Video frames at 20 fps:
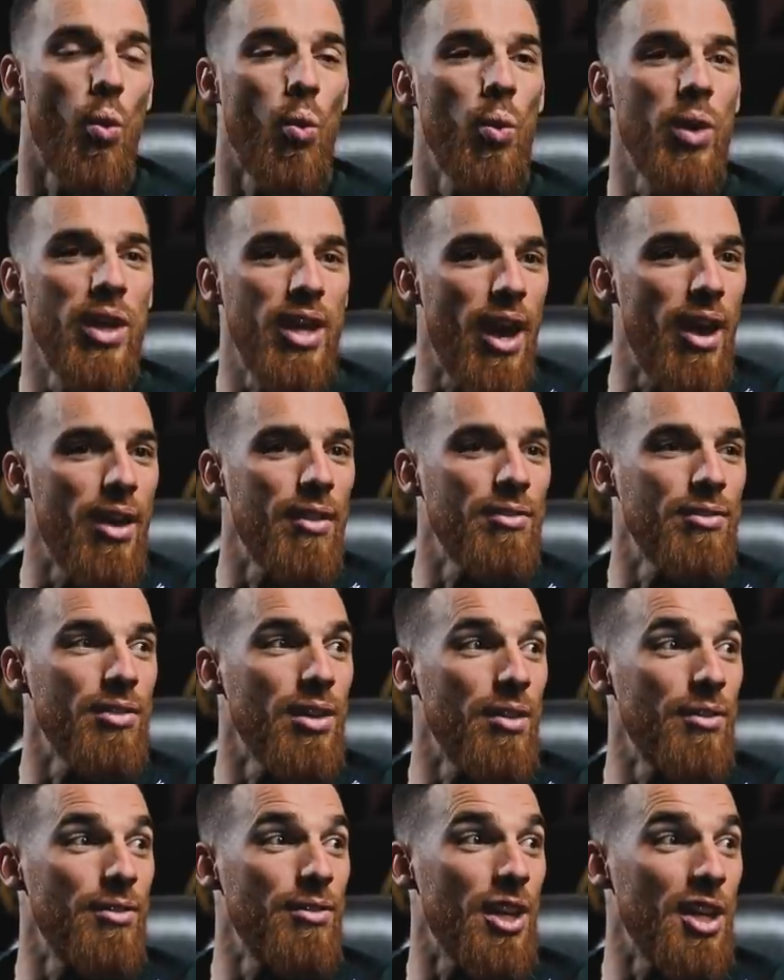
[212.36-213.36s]
we have
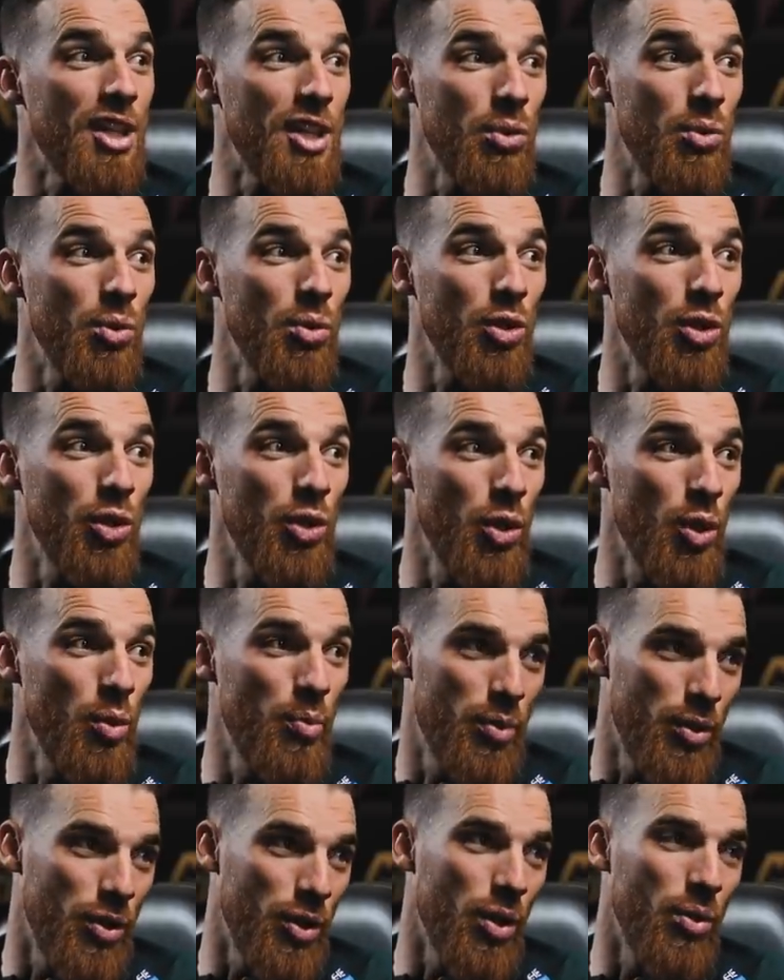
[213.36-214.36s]
a very good
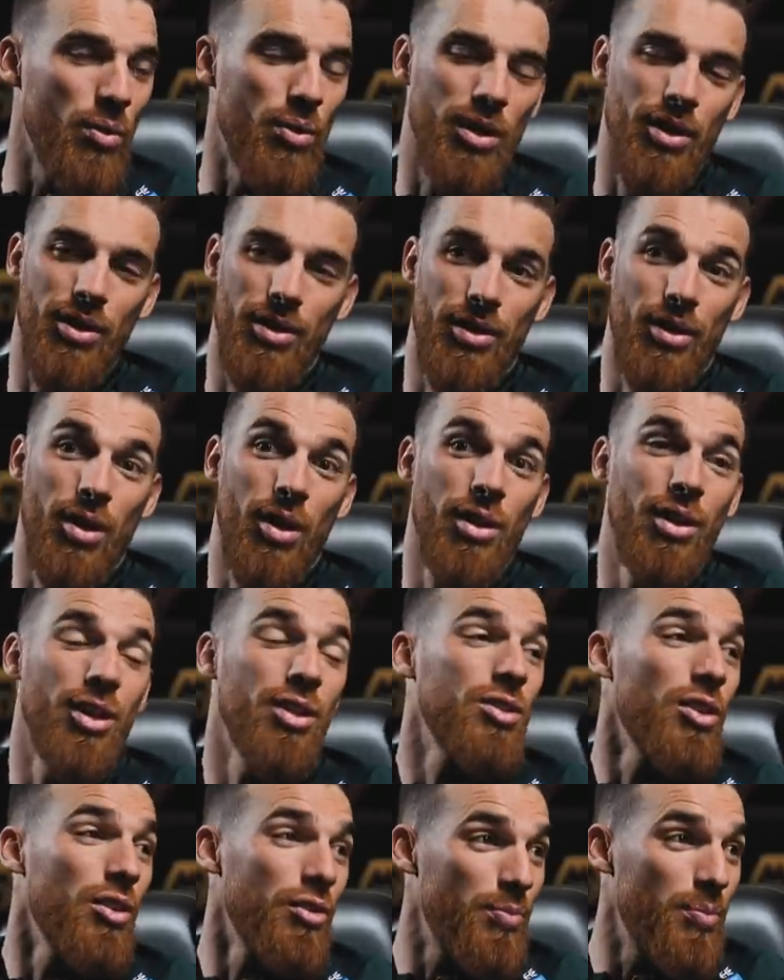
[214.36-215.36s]
group, you know, a
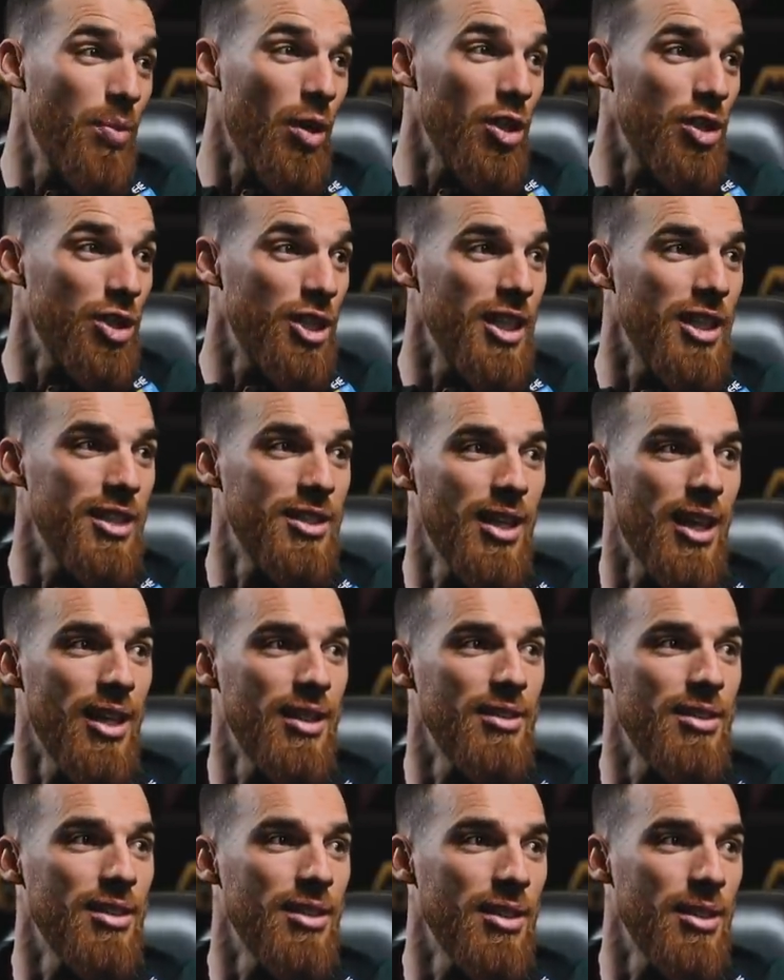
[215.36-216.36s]
lot of Portuguese,
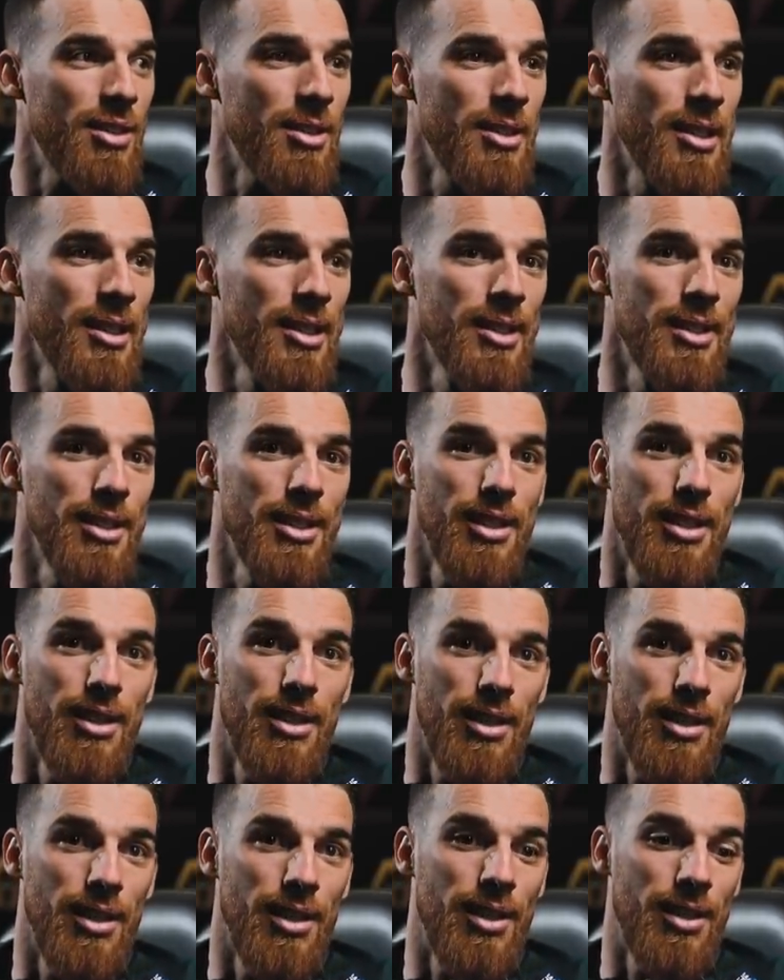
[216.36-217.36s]
and
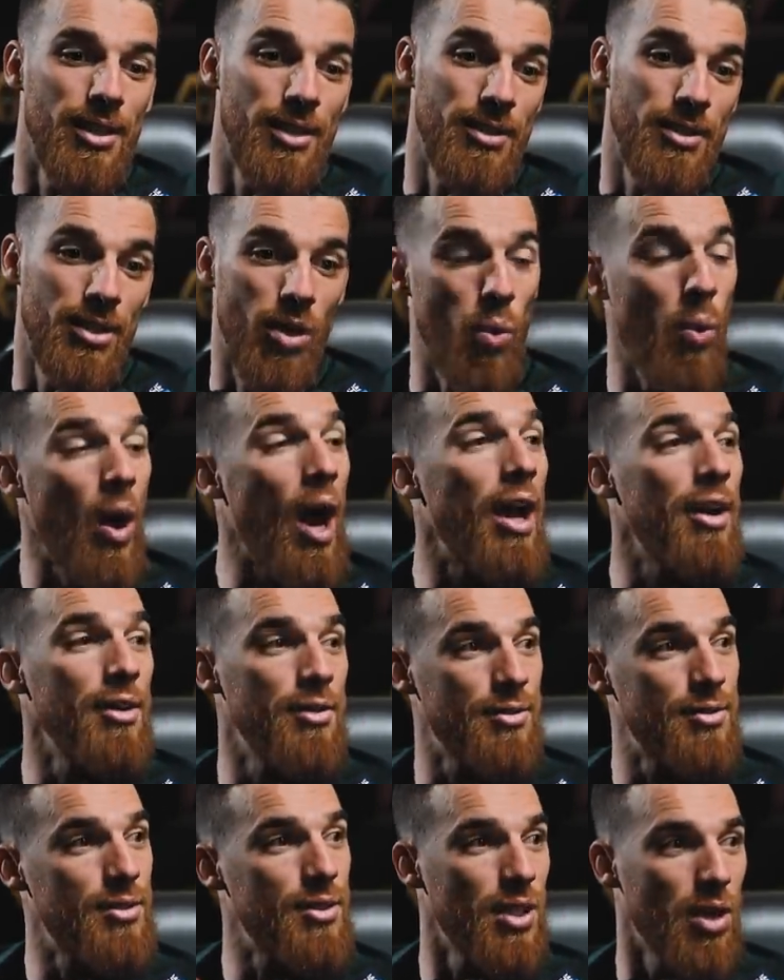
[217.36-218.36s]
the
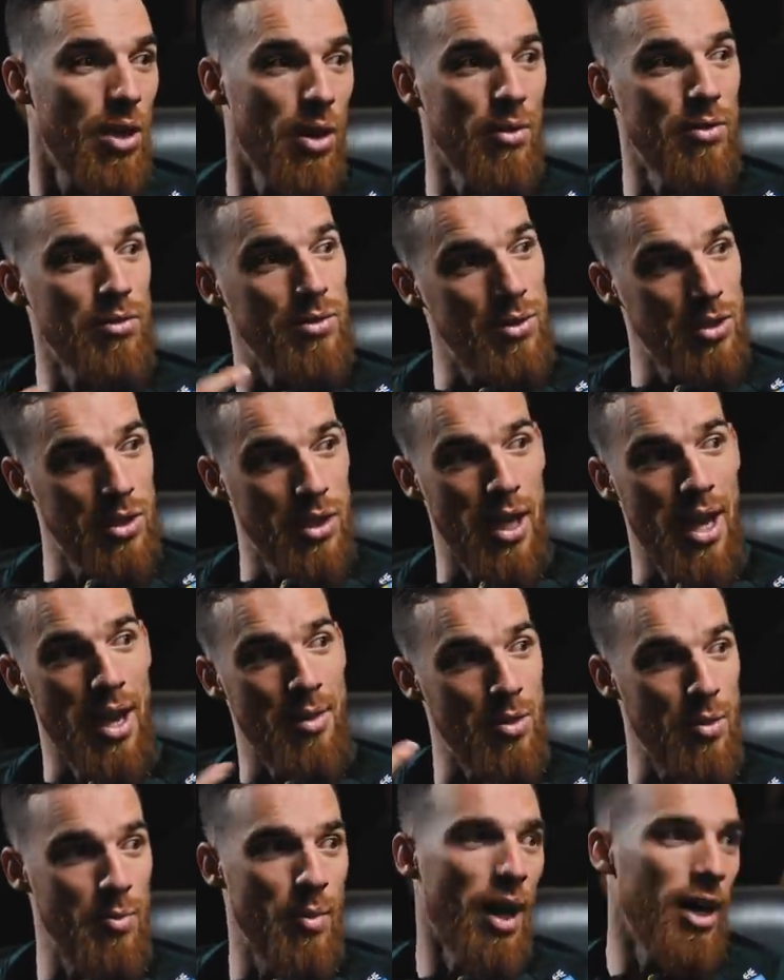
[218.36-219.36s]
wives of
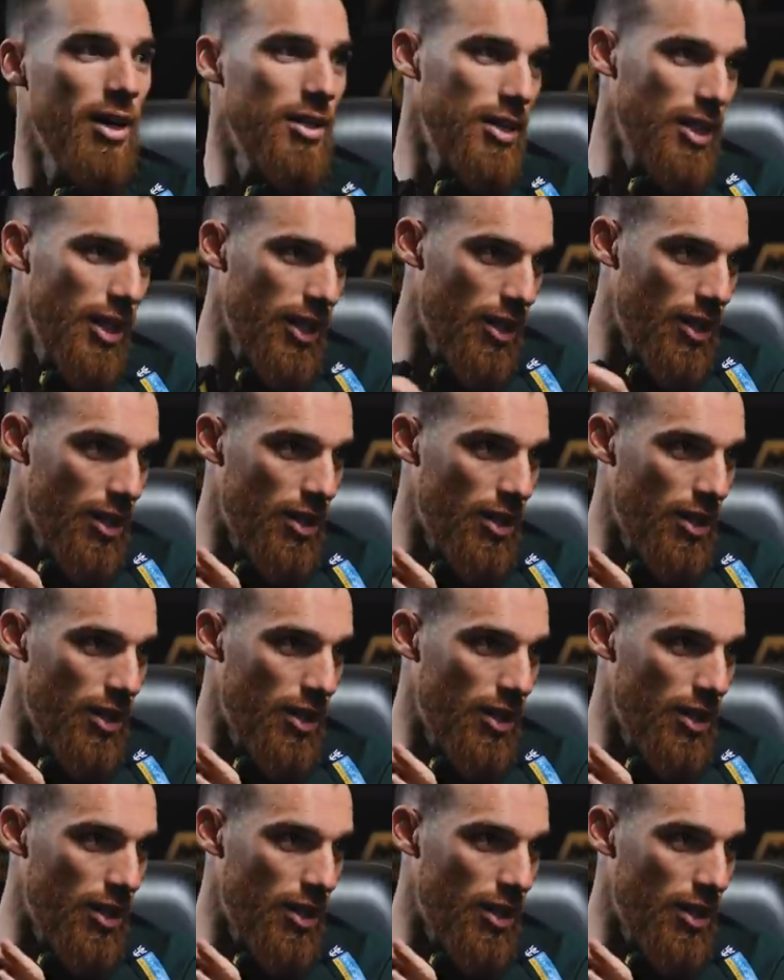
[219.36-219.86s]
everybody